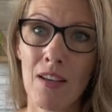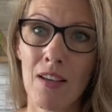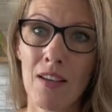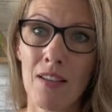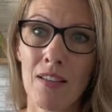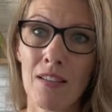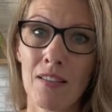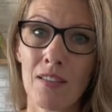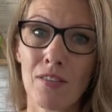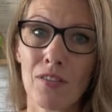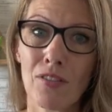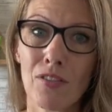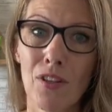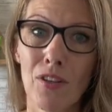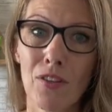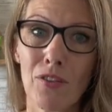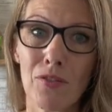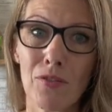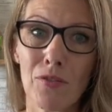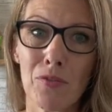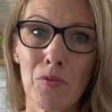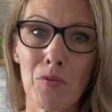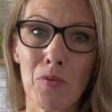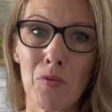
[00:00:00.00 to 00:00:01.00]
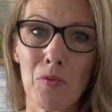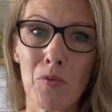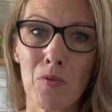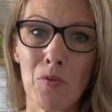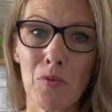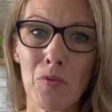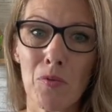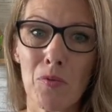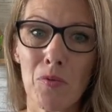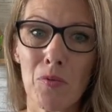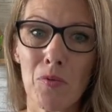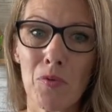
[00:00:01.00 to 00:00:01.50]
So,
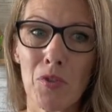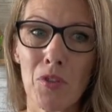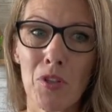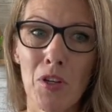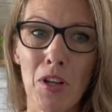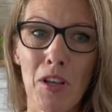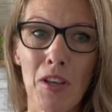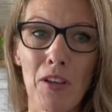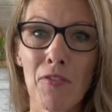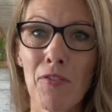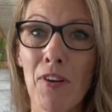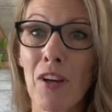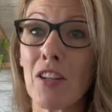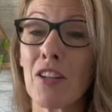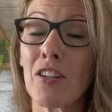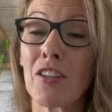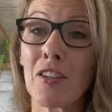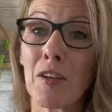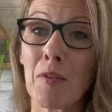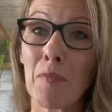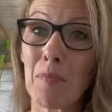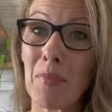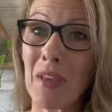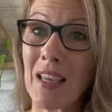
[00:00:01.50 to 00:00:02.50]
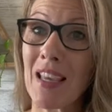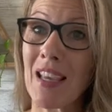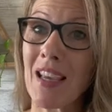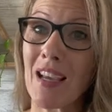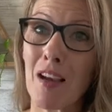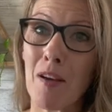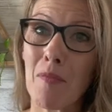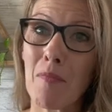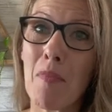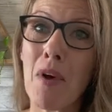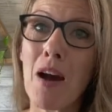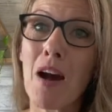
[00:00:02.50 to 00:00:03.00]
you know, if I look at being
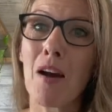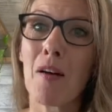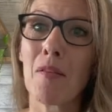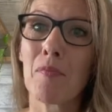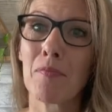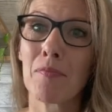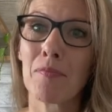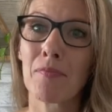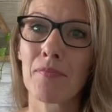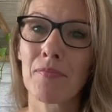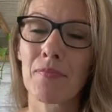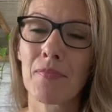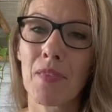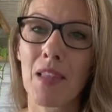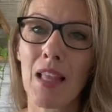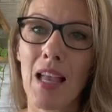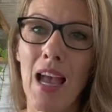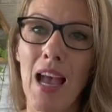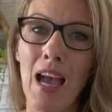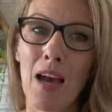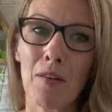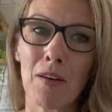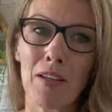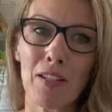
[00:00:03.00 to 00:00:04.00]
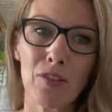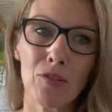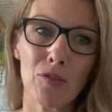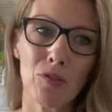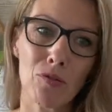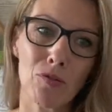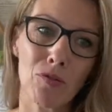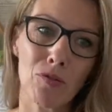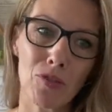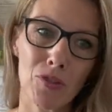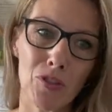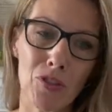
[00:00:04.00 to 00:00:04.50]
a mum, how I
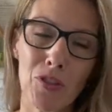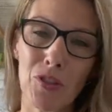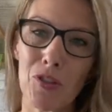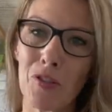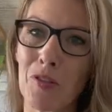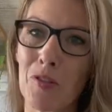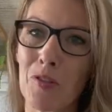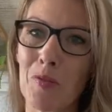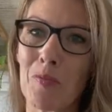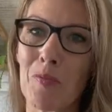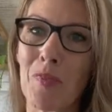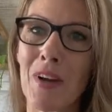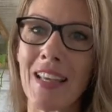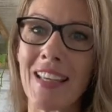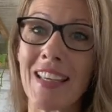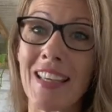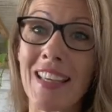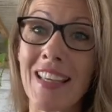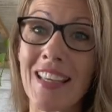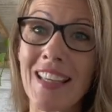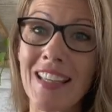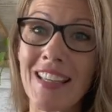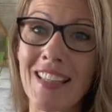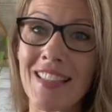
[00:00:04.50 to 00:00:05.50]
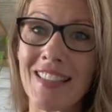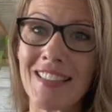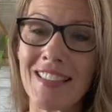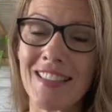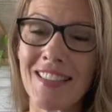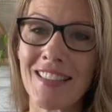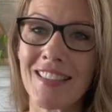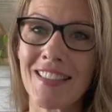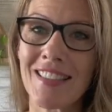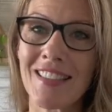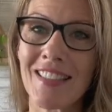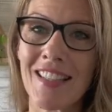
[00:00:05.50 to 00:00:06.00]
talk to my
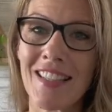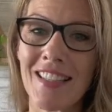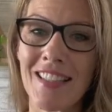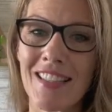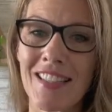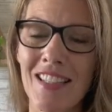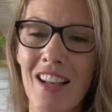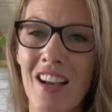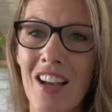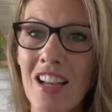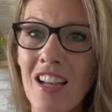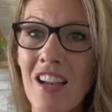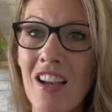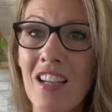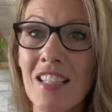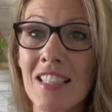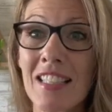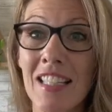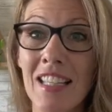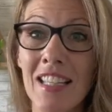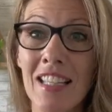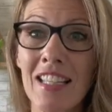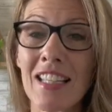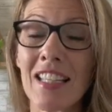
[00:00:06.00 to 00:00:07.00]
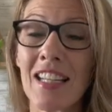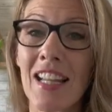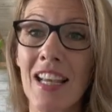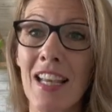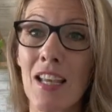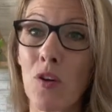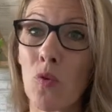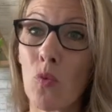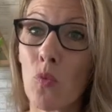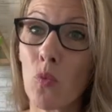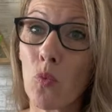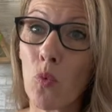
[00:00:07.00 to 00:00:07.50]
kids is I
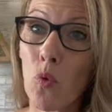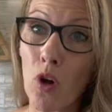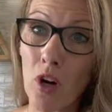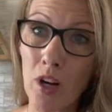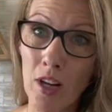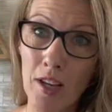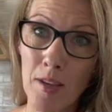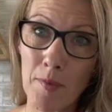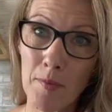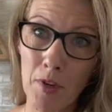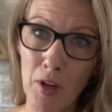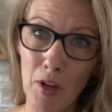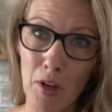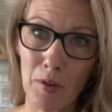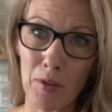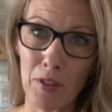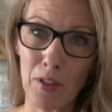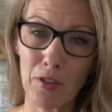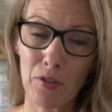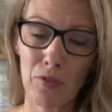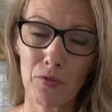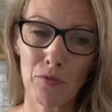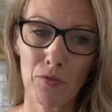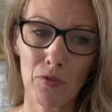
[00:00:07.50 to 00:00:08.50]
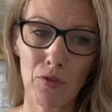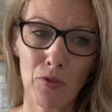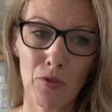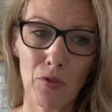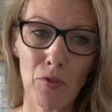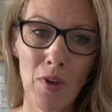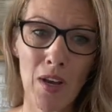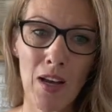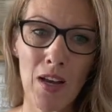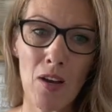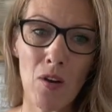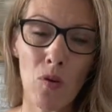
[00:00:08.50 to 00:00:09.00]
articulate what I'm going through,
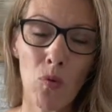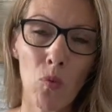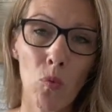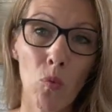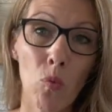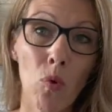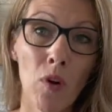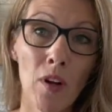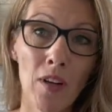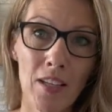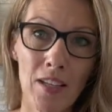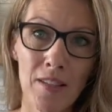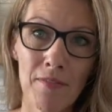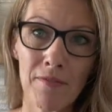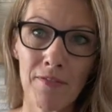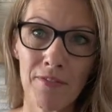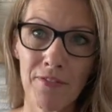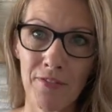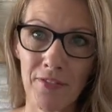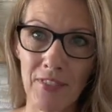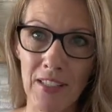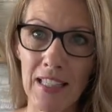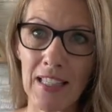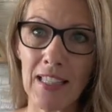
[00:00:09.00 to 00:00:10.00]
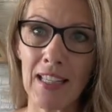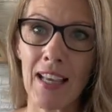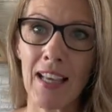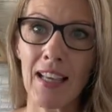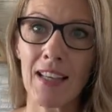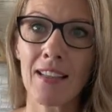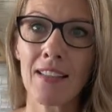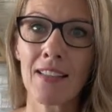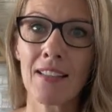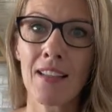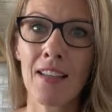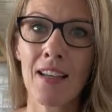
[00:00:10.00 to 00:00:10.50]
what I'm
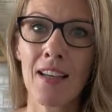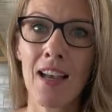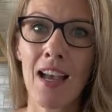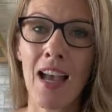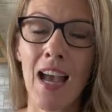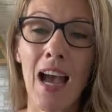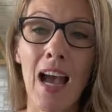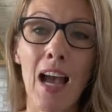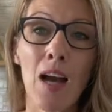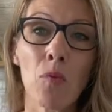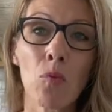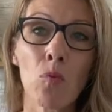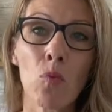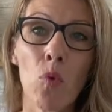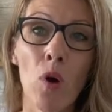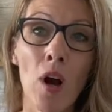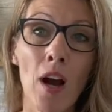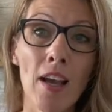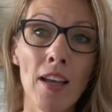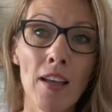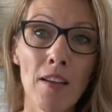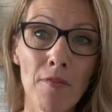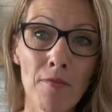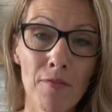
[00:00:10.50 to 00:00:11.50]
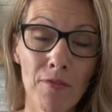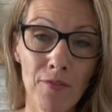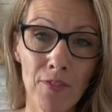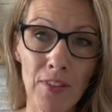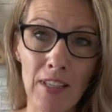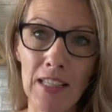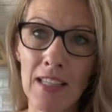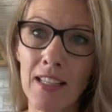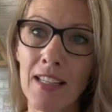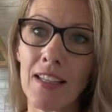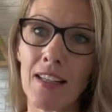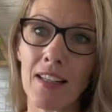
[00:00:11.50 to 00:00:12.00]
feeling, and why I'm
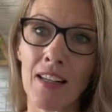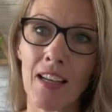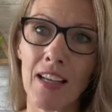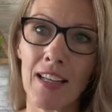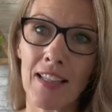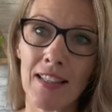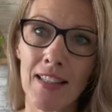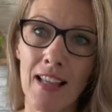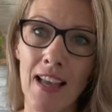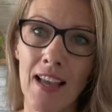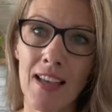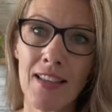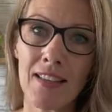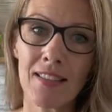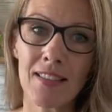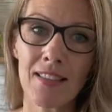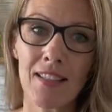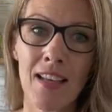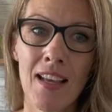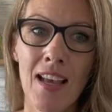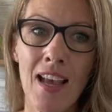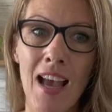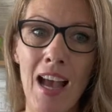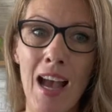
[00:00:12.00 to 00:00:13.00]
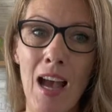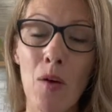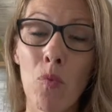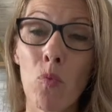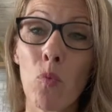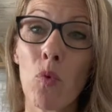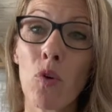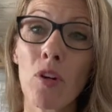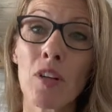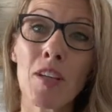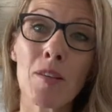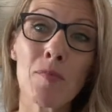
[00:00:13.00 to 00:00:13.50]
feeling like that, and
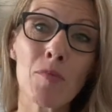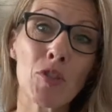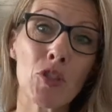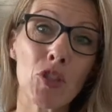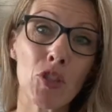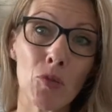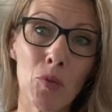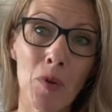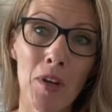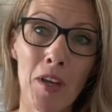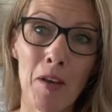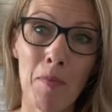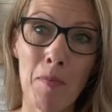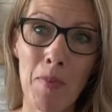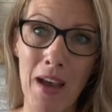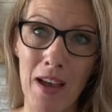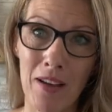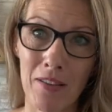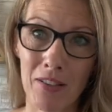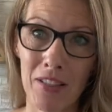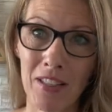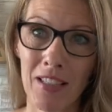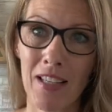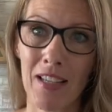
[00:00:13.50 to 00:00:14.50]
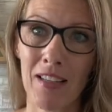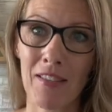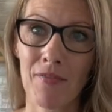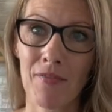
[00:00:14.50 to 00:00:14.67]
what I'm doing about it.